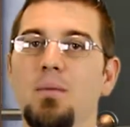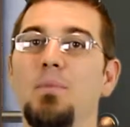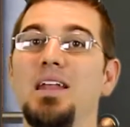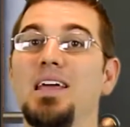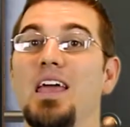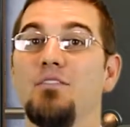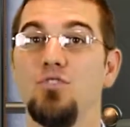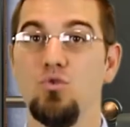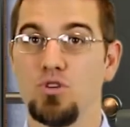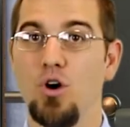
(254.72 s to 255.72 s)
Meaning if
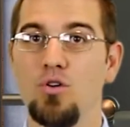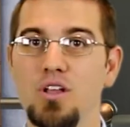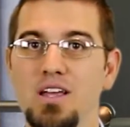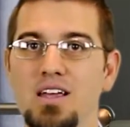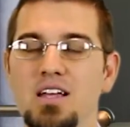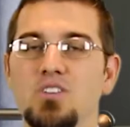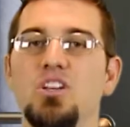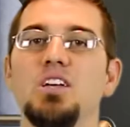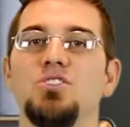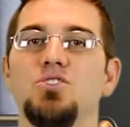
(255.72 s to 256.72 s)
you total it,
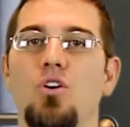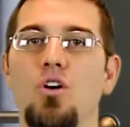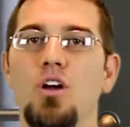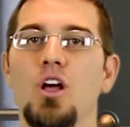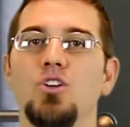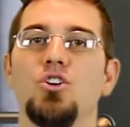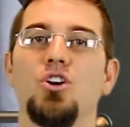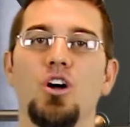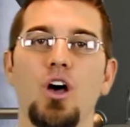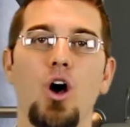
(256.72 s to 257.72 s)
chances are you're
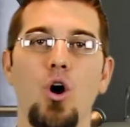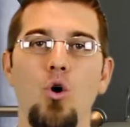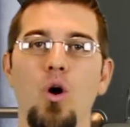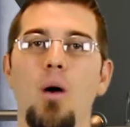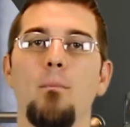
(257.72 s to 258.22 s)
gonna owe